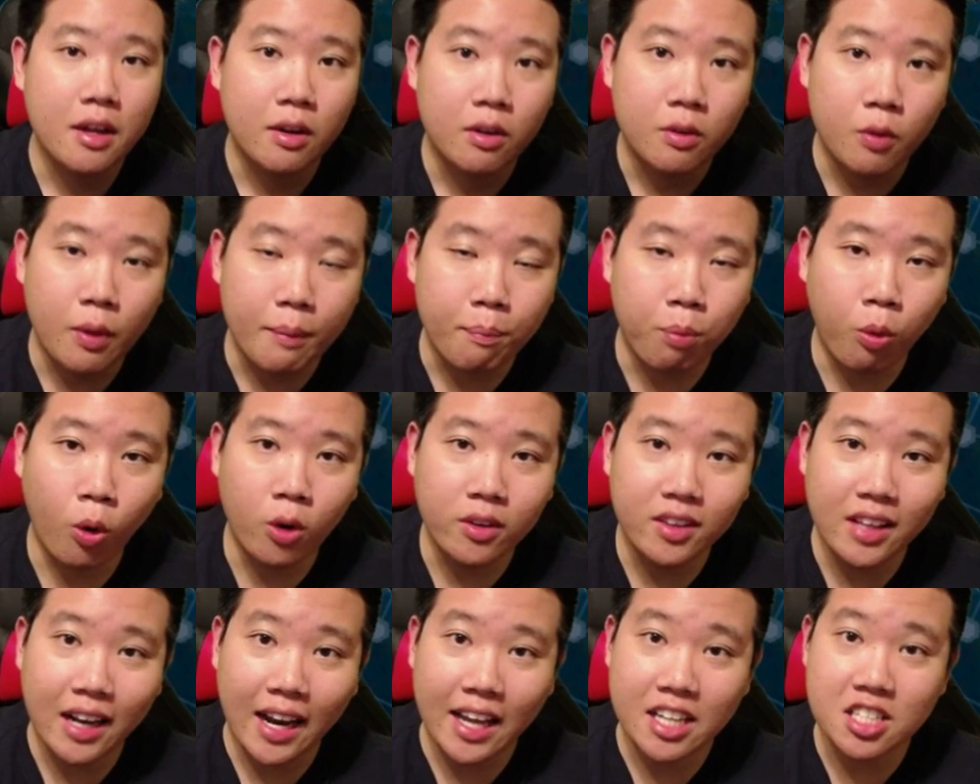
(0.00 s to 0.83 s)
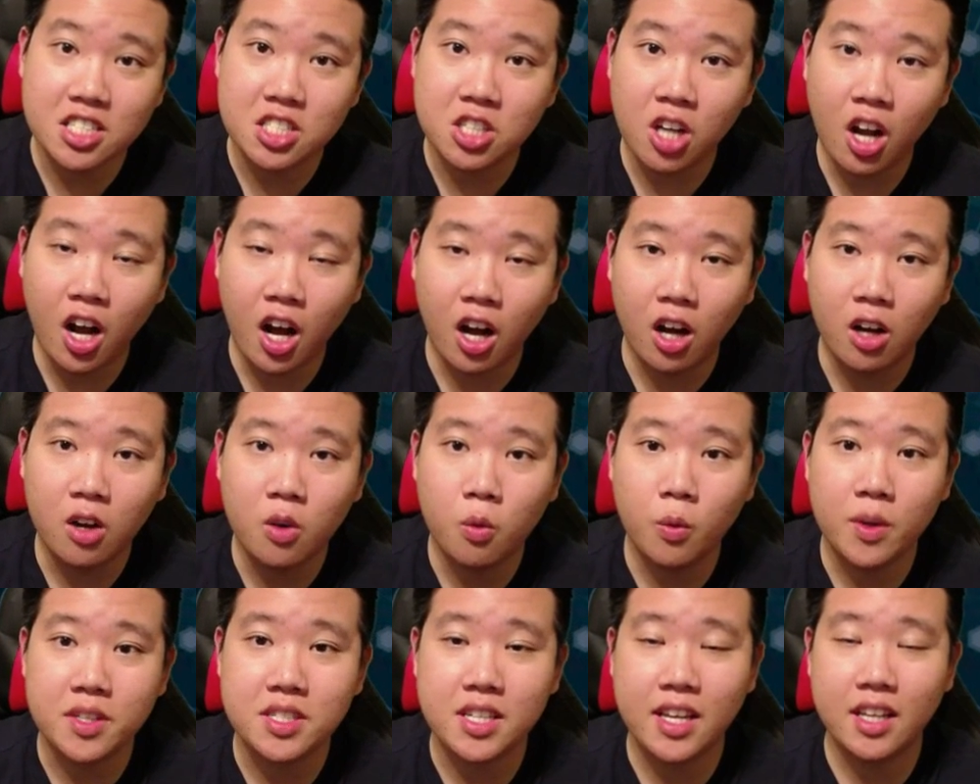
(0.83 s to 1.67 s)
report that I saw
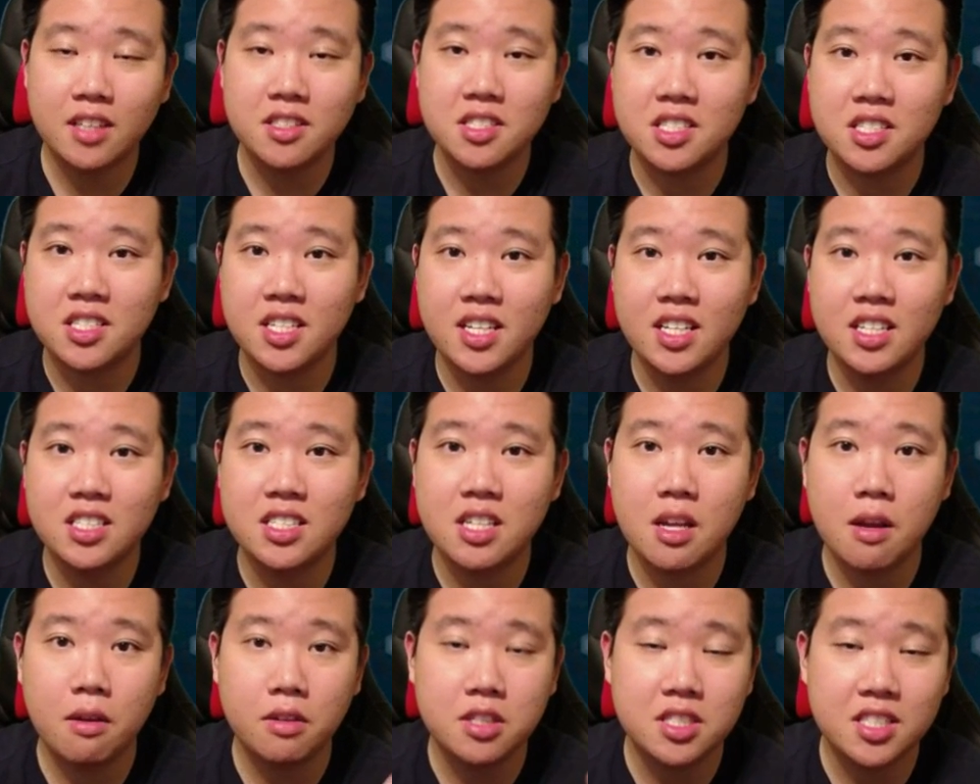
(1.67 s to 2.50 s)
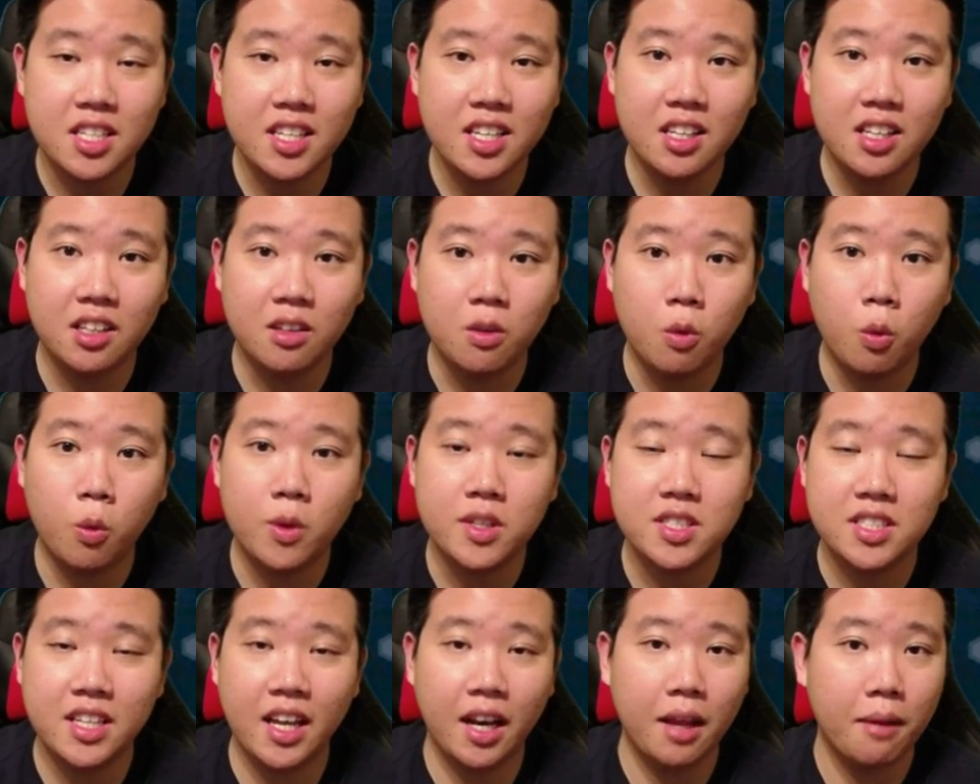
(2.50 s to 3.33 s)
was El Cid's skill was
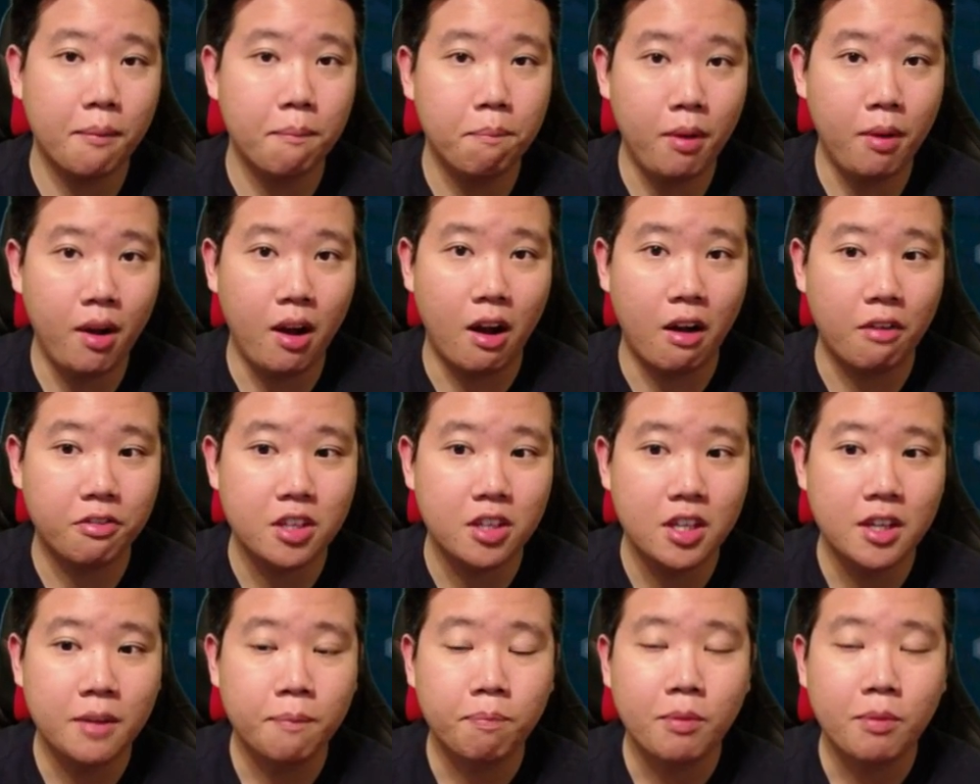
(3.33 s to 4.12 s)
getting buffed,